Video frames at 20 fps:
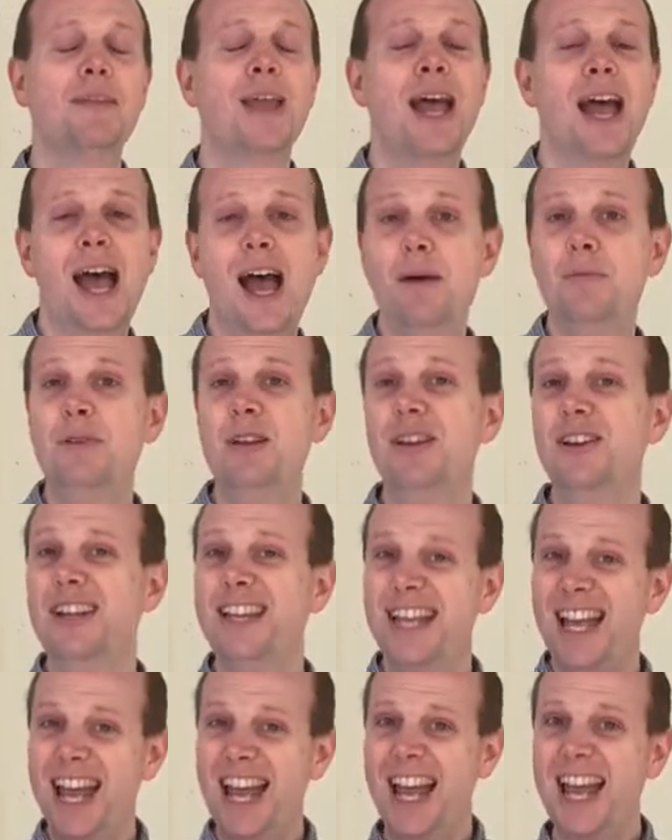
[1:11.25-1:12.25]
and we're looking
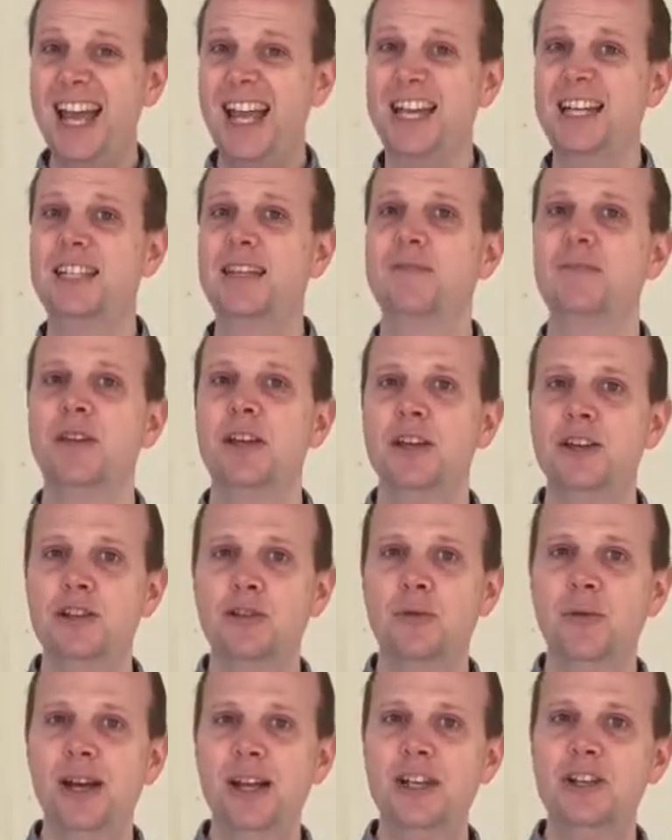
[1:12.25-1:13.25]
ahead to
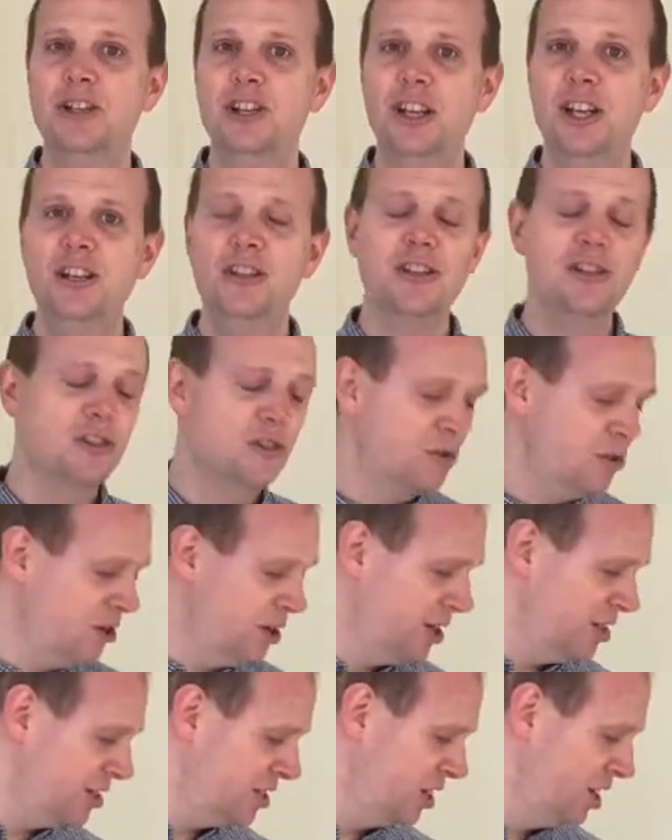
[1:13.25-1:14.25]
when Jesus
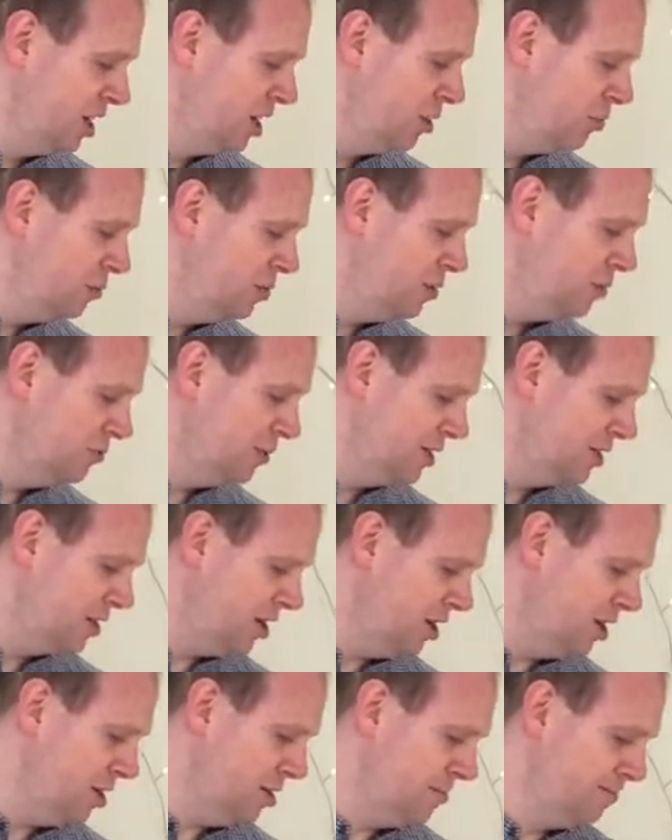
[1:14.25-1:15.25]
Christ will
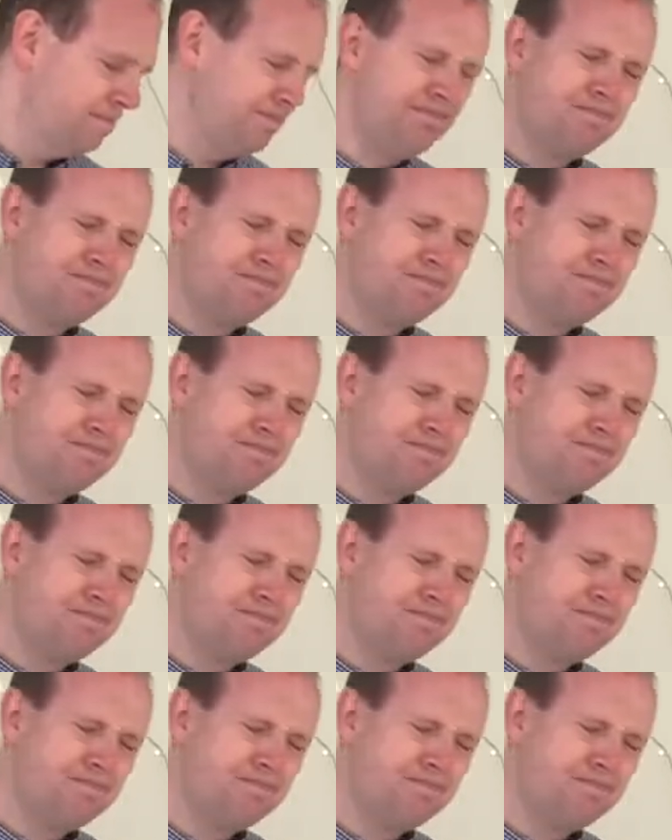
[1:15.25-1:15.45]
return.